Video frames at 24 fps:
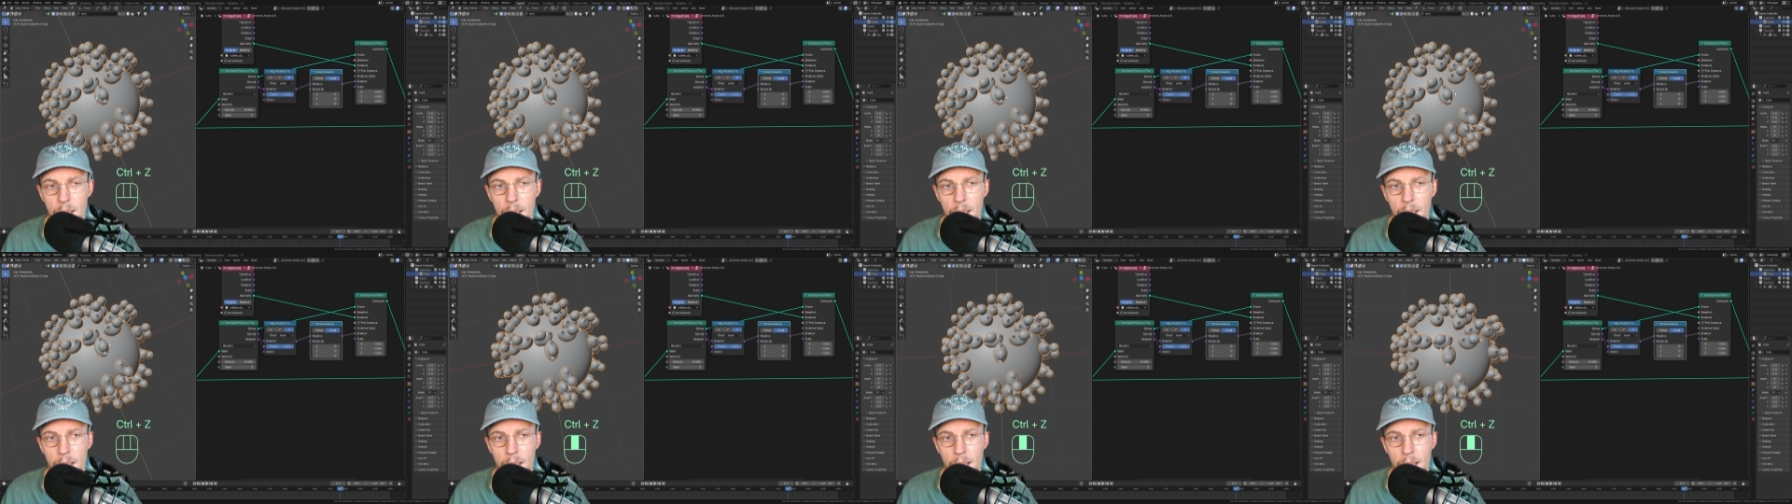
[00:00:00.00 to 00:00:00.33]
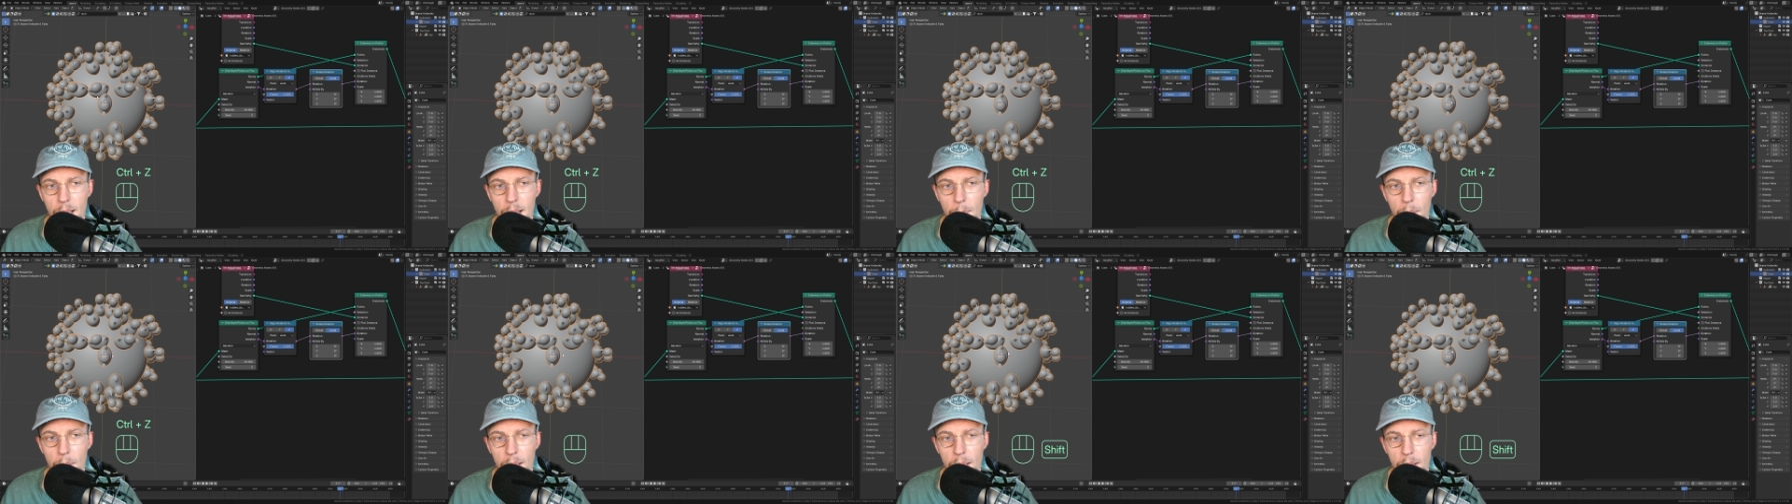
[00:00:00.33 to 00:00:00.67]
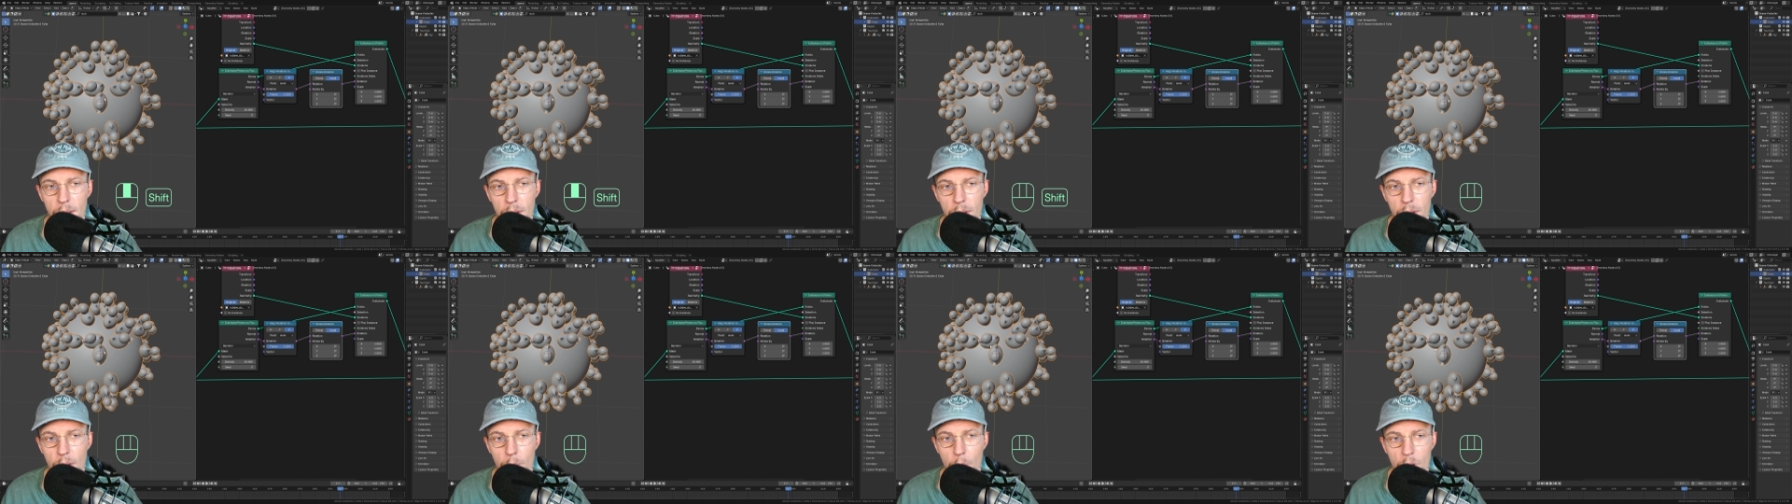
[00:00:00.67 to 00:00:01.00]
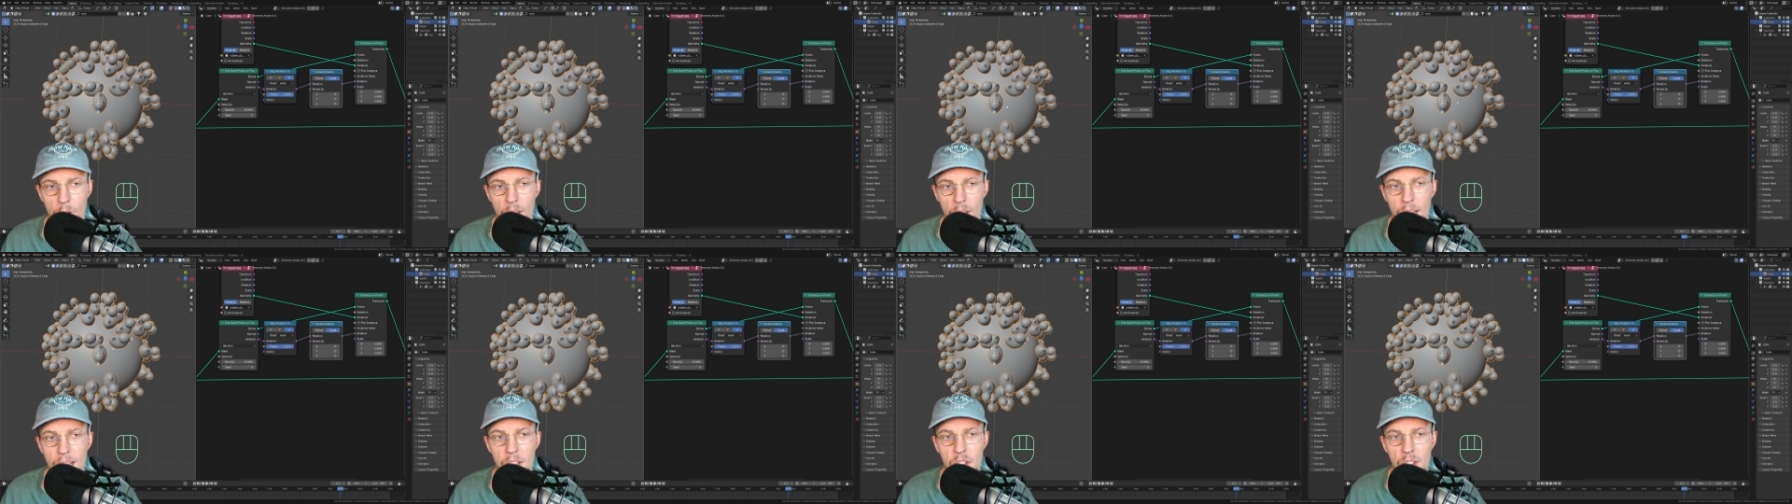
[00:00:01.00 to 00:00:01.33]
um, uh, the
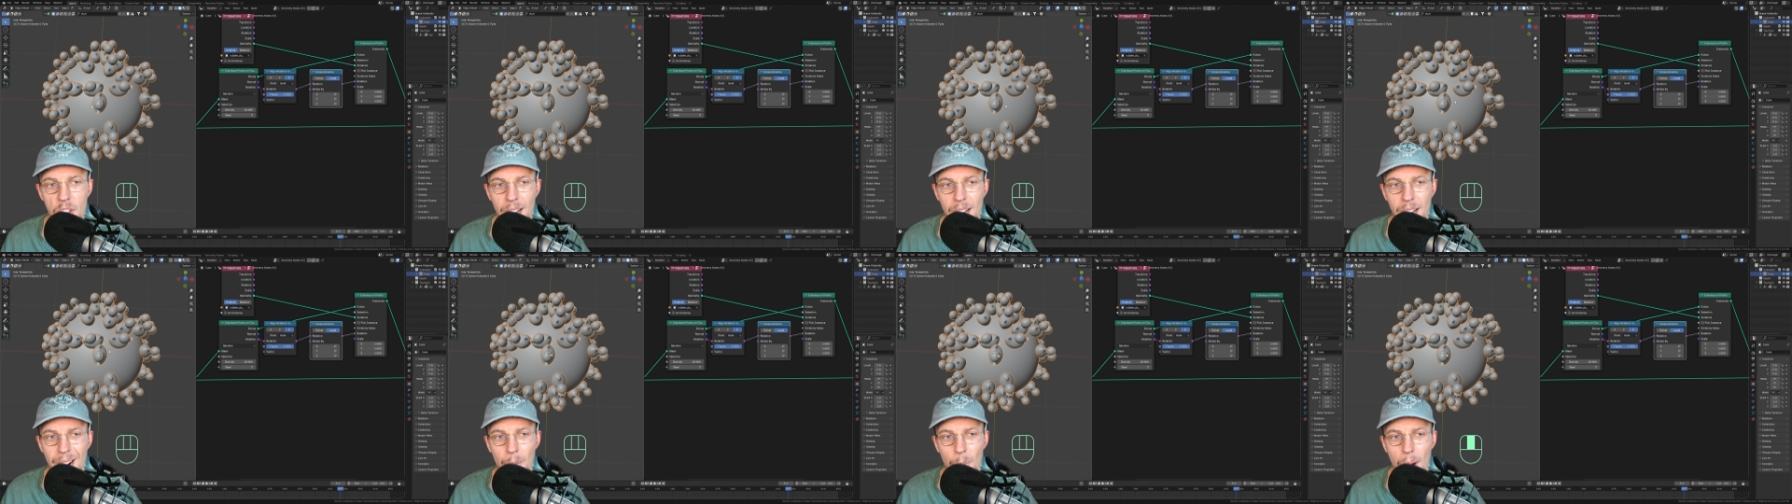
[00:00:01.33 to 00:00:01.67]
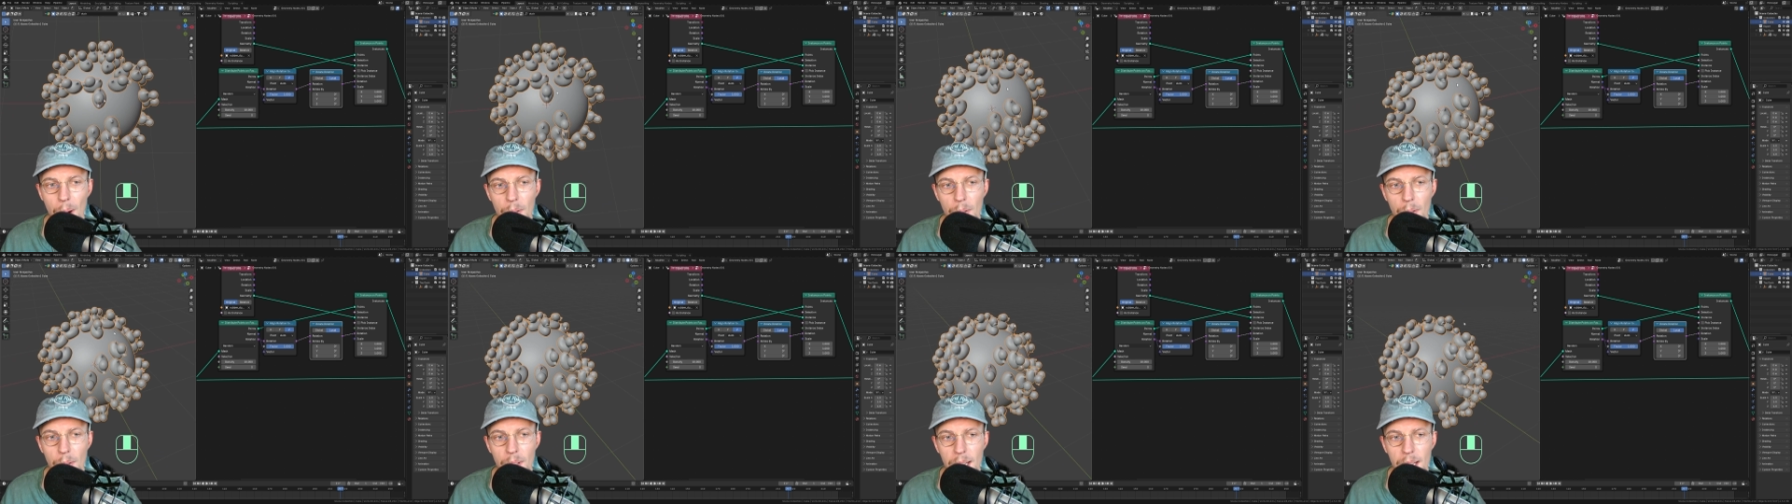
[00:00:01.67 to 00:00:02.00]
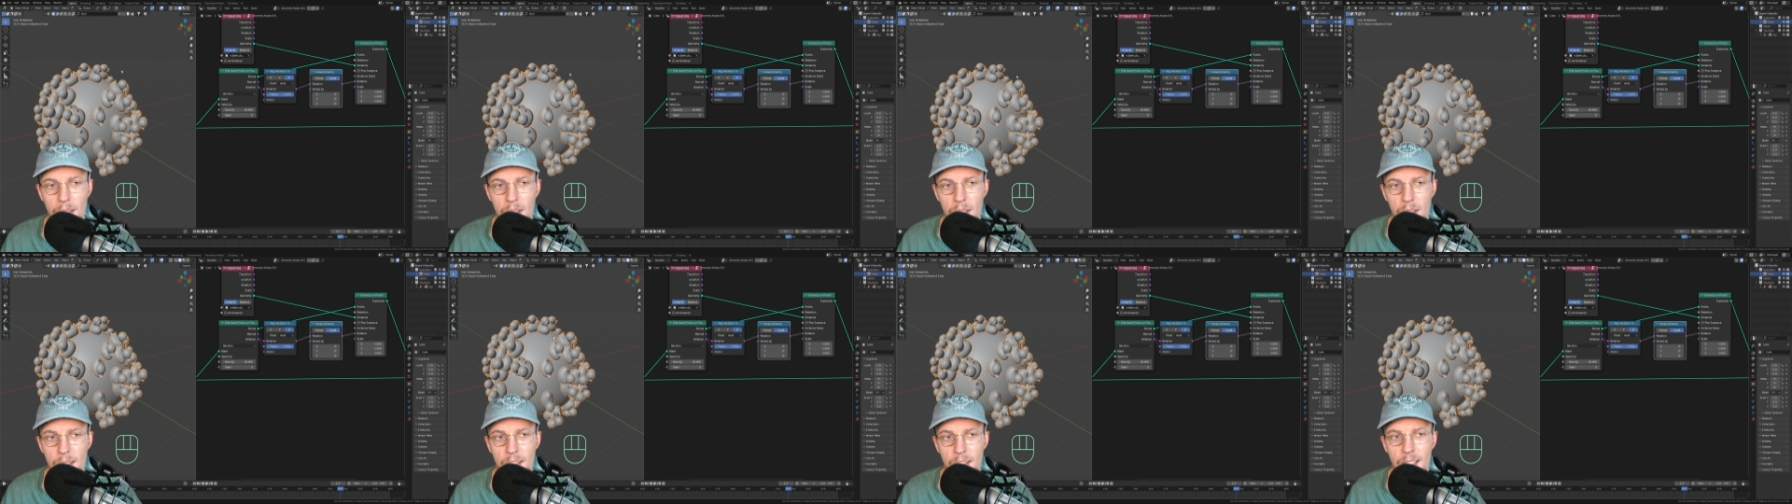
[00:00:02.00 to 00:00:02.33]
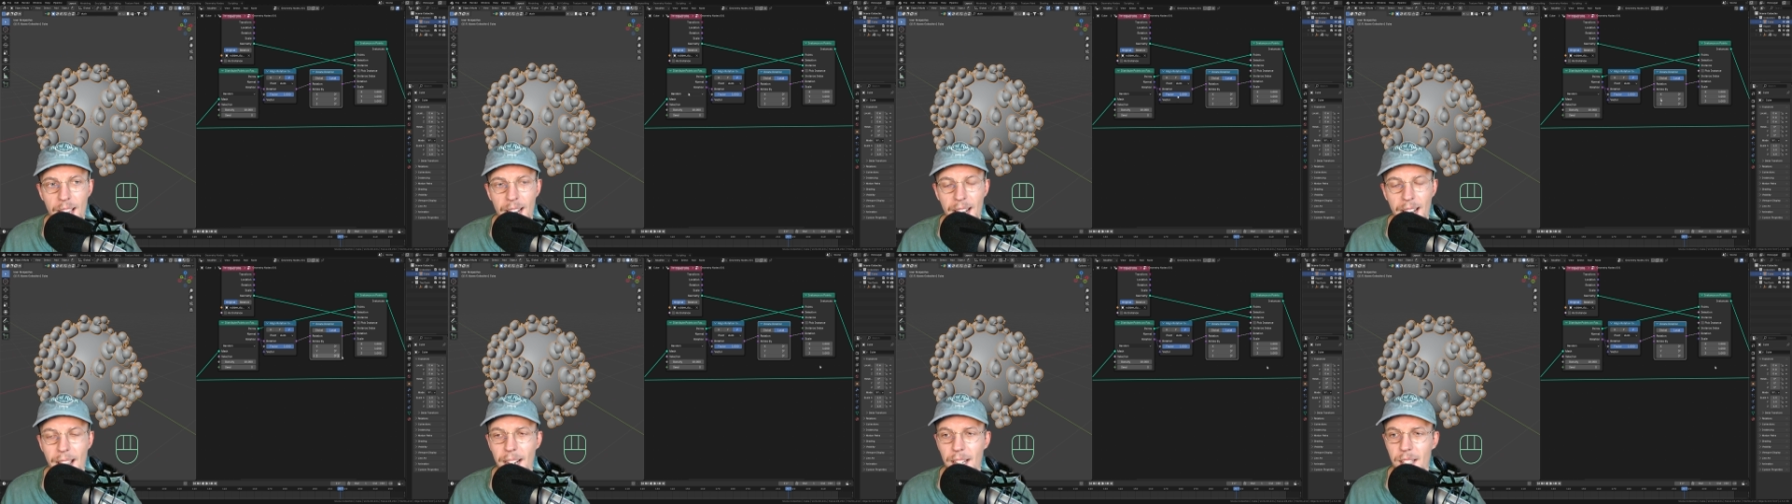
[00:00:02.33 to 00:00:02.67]
rotation around its Z
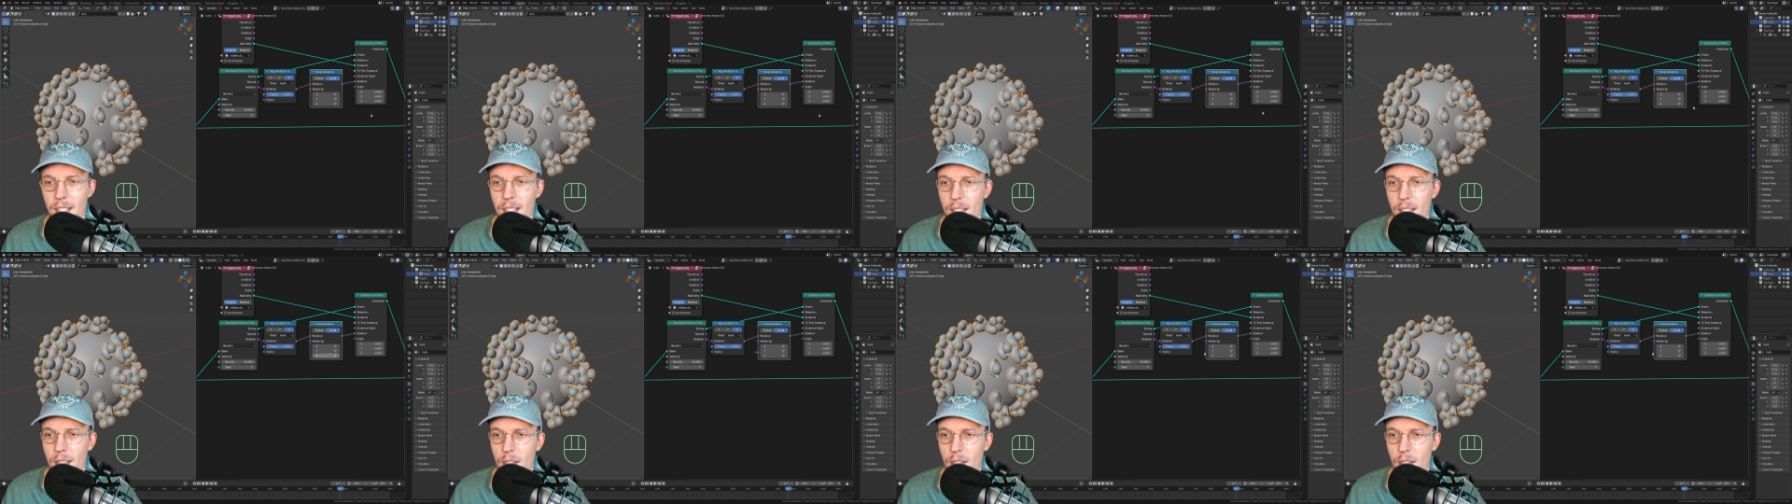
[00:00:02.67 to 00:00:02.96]
axis.